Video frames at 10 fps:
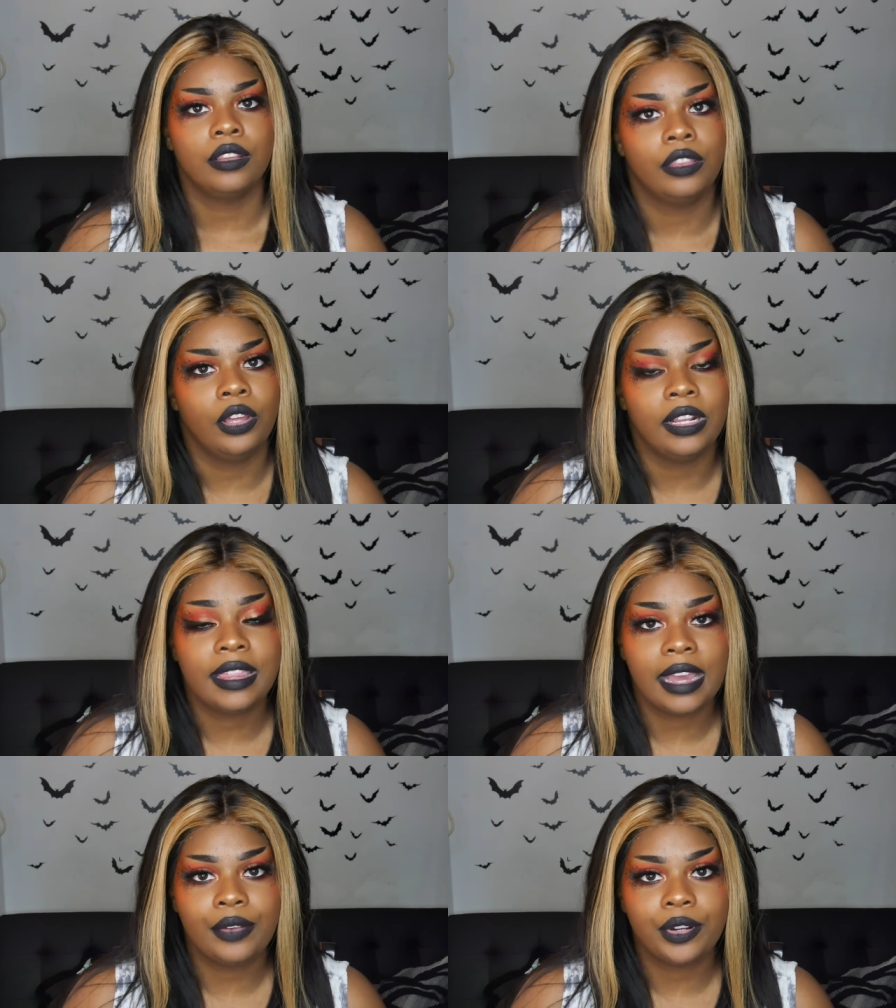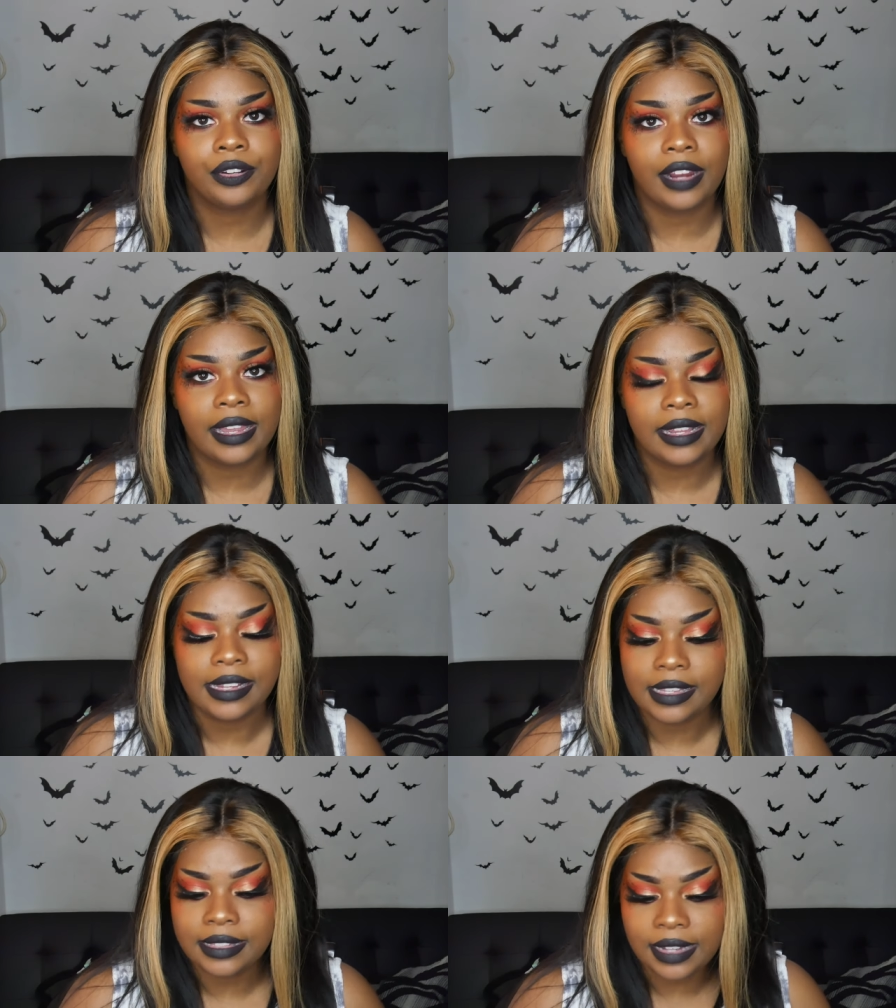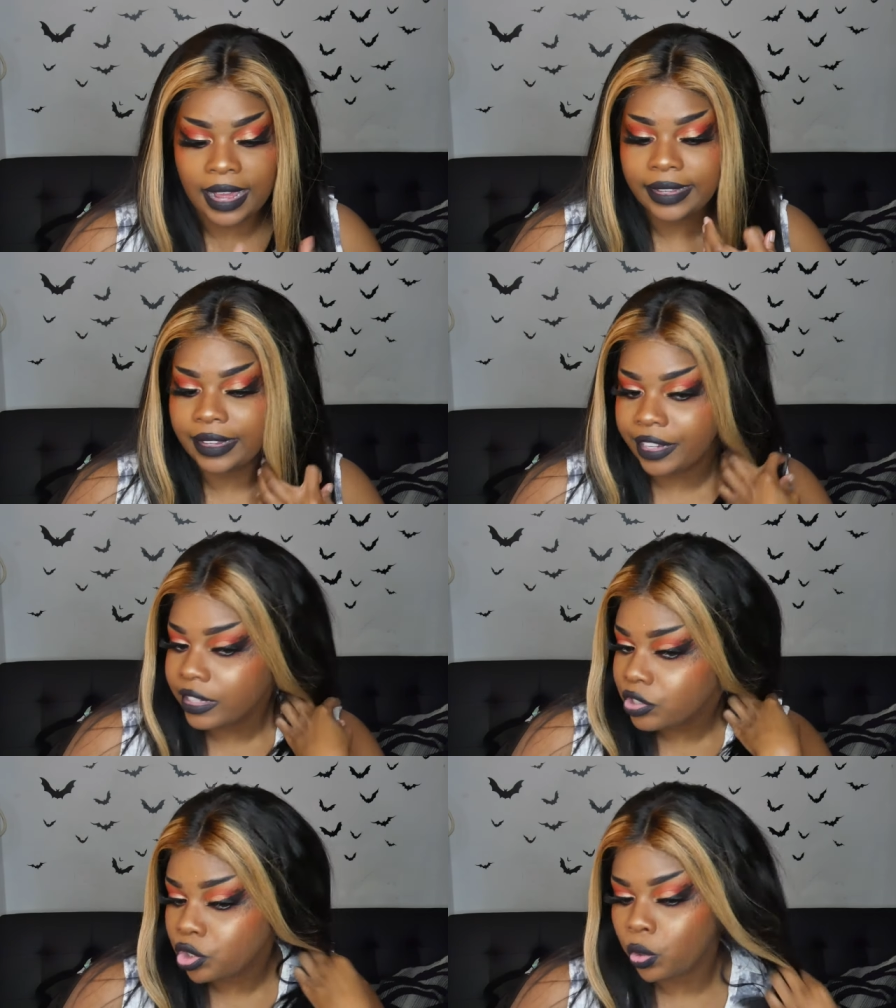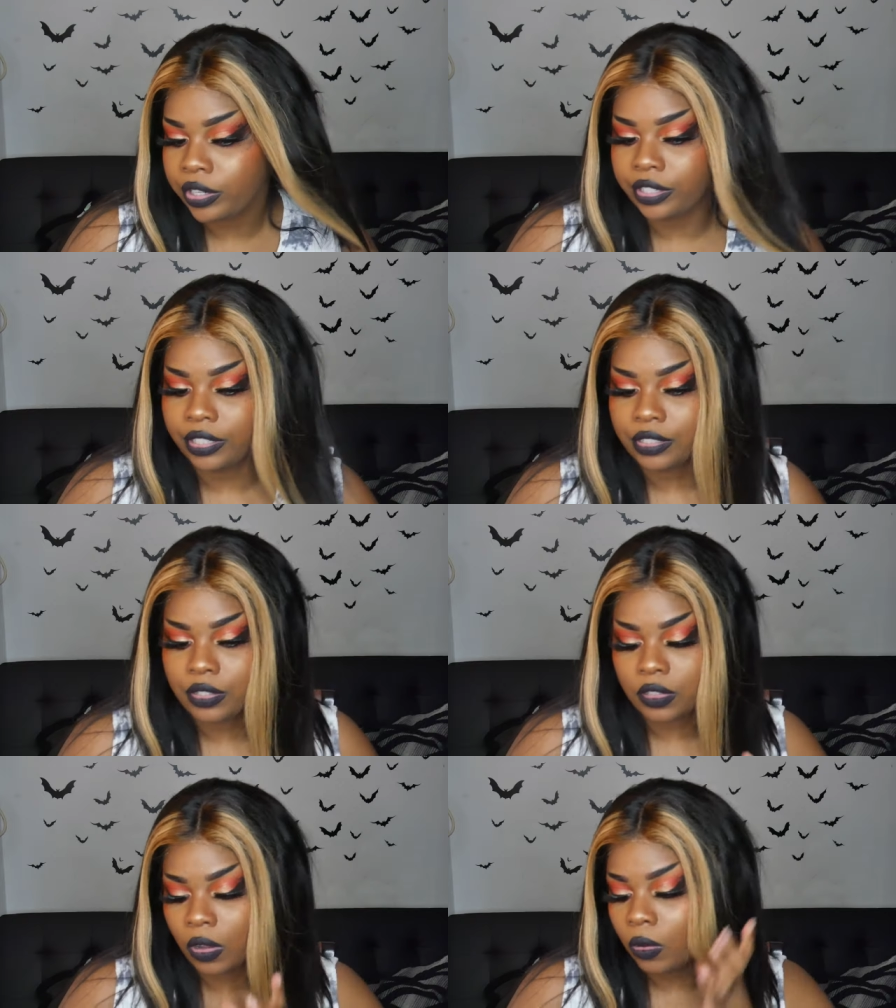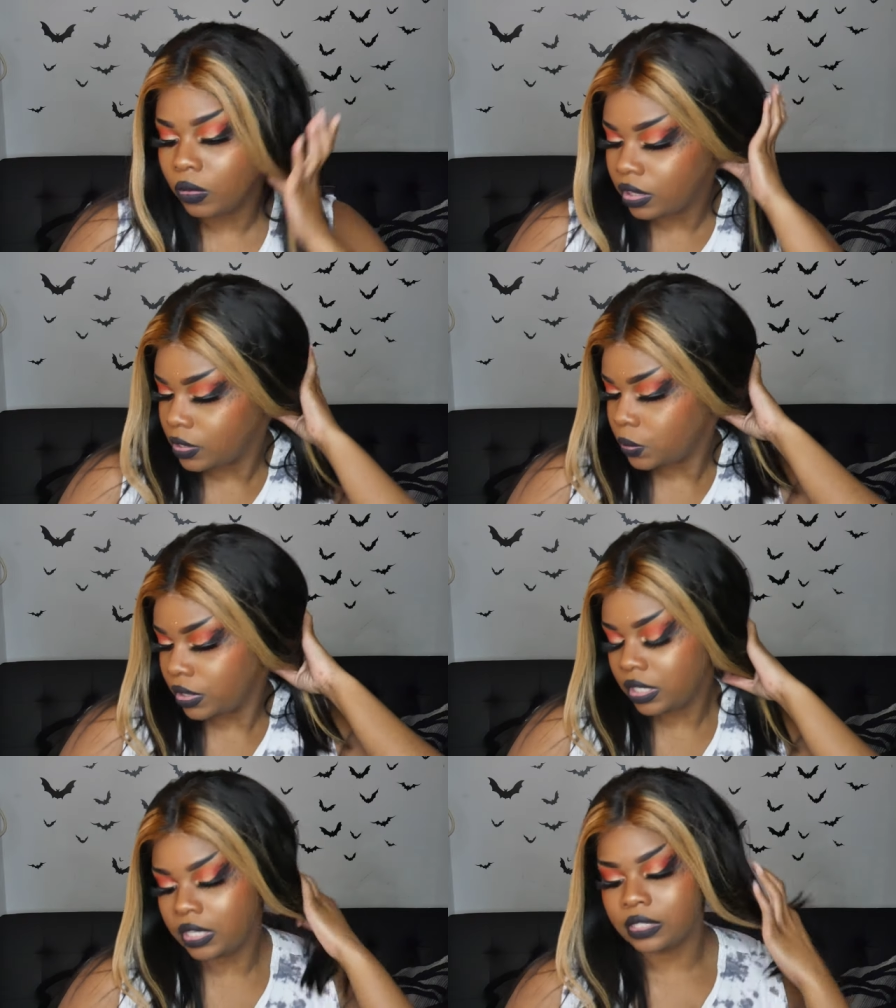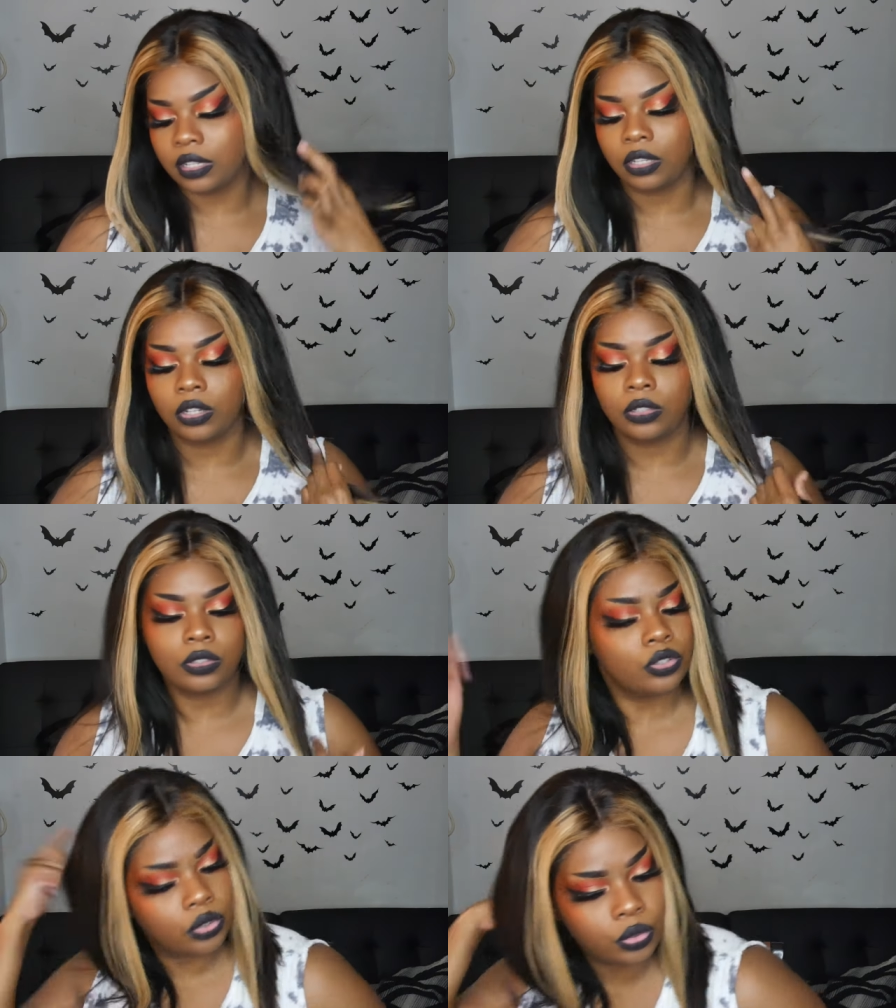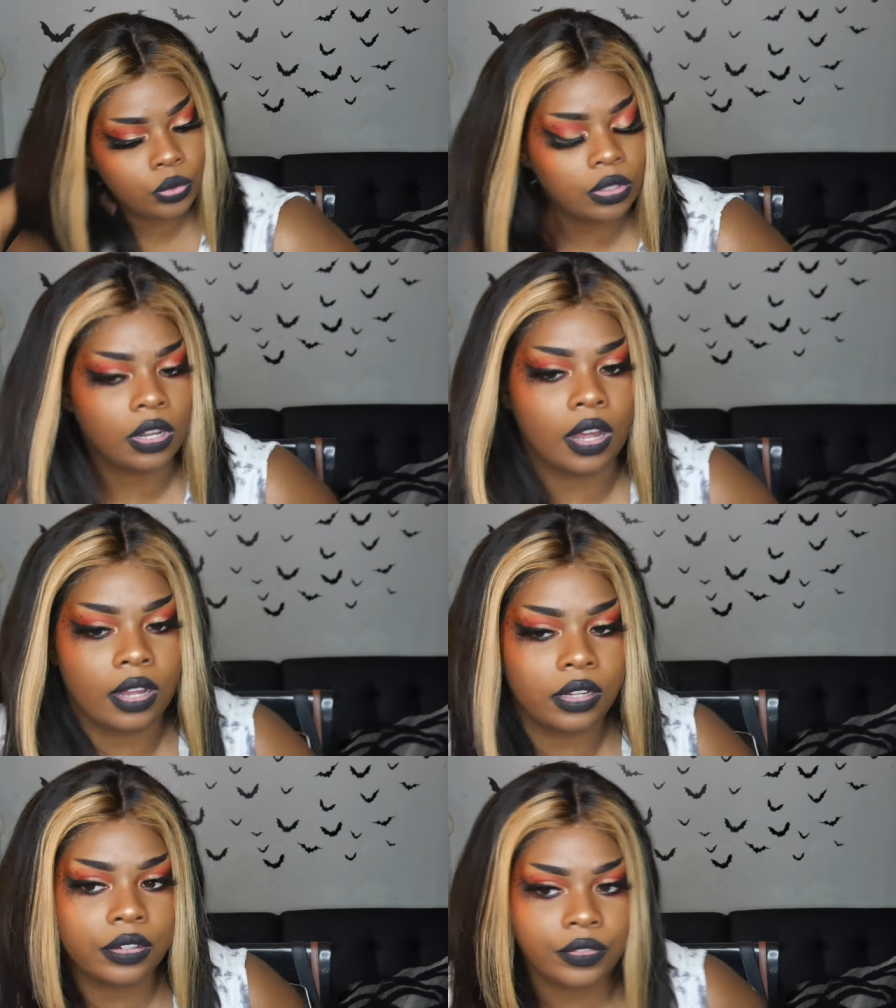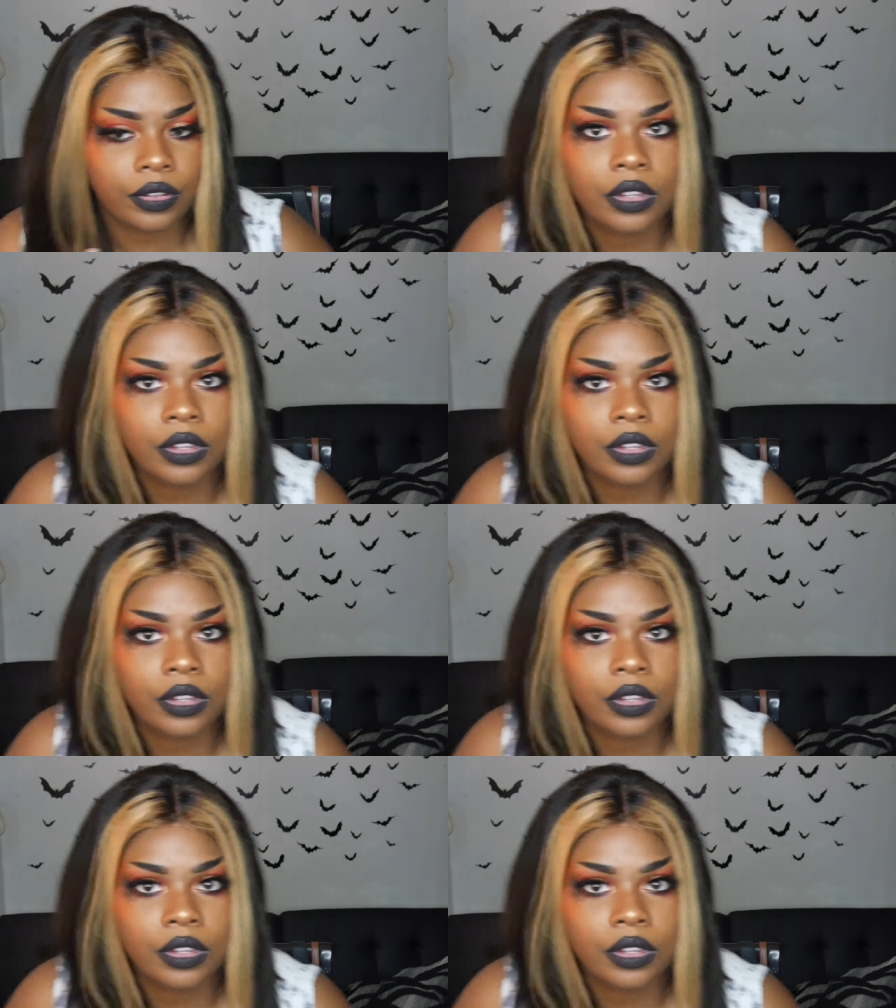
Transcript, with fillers: The only thing I regret is not getting it shorter. So this one is a little too long.